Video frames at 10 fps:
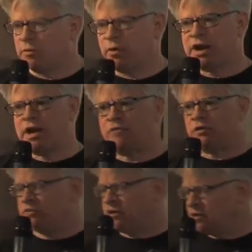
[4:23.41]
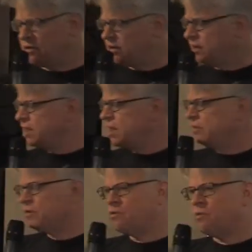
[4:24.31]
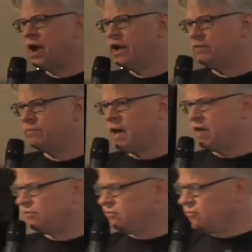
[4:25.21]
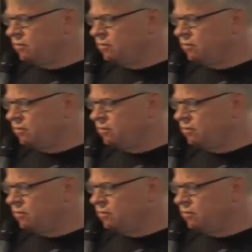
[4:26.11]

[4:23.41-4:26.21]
but we're going to have to turn the quiet, passive